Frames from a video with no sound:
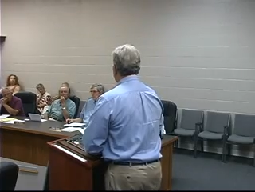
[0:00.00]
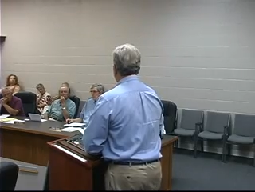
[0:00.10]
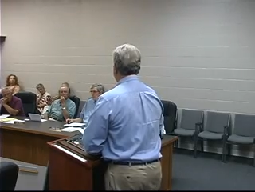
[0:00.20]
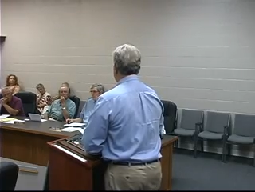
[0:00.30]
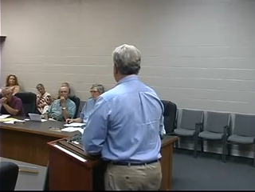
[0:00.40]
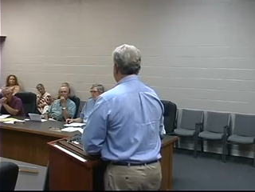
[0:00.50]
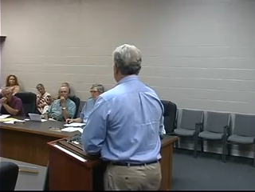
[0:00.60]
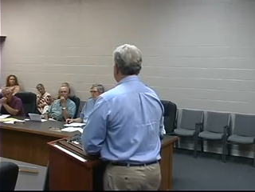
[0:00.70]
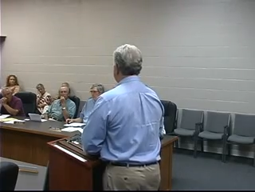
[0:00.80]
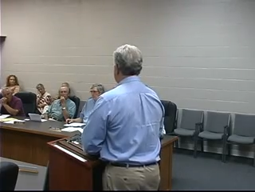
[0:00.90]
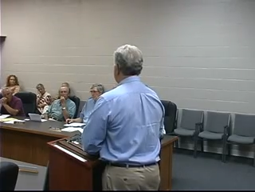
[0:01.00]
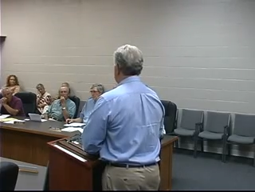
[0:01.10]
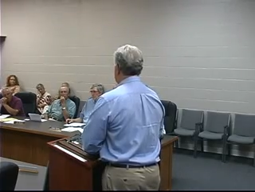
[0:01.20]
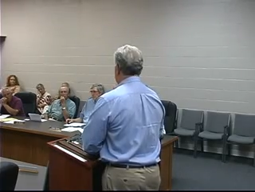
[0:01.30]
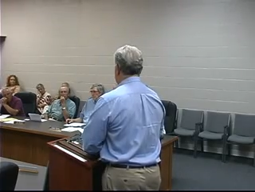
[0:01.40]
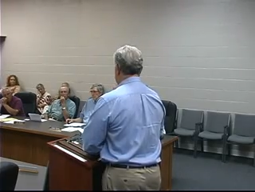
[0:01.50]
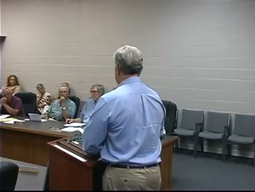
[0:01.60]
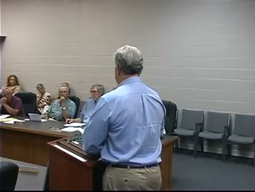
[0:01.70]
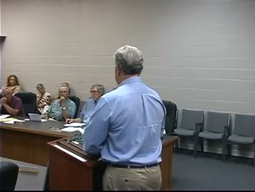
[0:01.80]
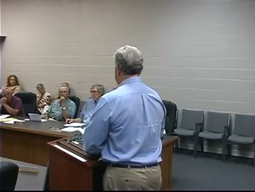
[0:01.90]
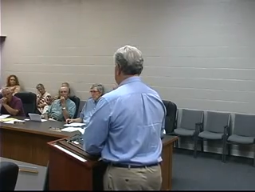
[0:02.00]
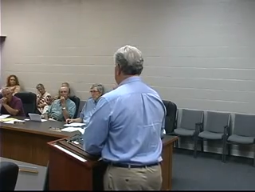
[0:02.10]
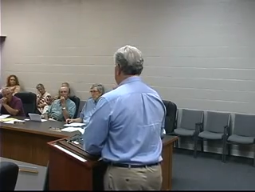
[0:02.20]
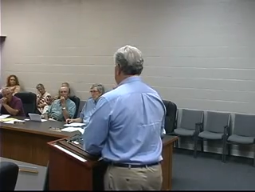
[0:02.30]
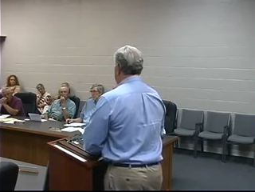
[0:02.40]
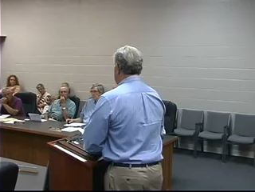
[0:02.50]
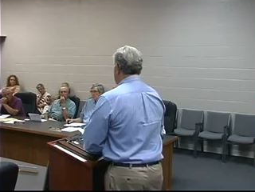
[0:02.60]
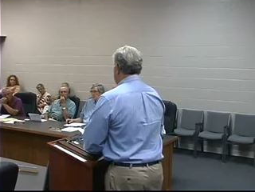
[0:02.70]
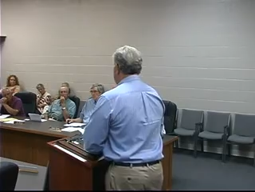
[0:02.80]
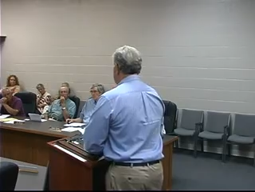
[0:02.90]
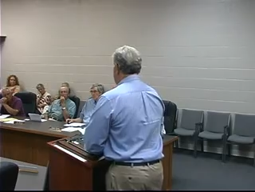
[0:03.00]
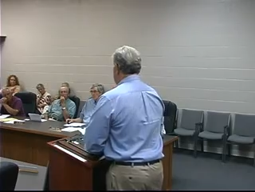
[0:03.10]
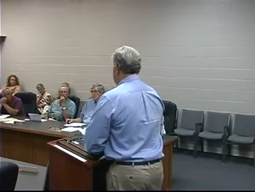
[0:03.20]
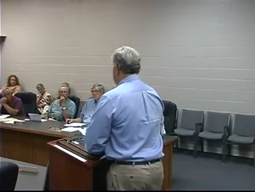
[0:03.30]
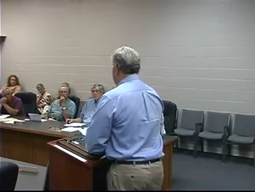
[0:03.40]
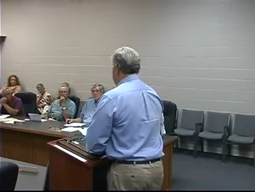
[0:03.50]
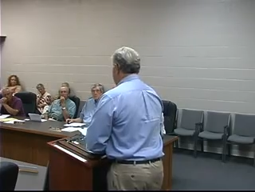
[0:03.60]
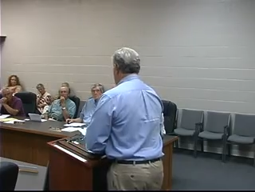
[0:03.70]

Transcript: [unreadable: no face in view]